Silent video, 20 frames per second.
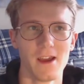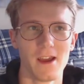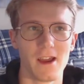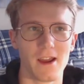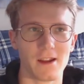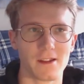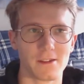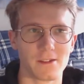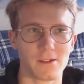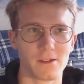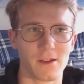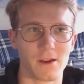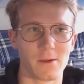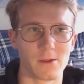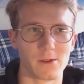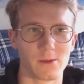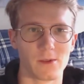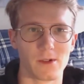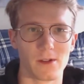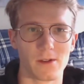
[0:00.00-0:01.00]
And so that
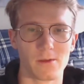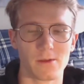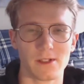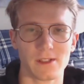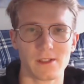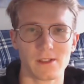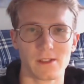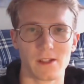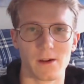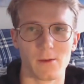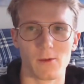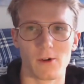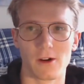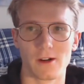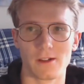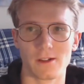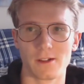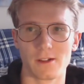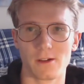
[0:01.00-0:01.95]
was one of the reasons I wanted to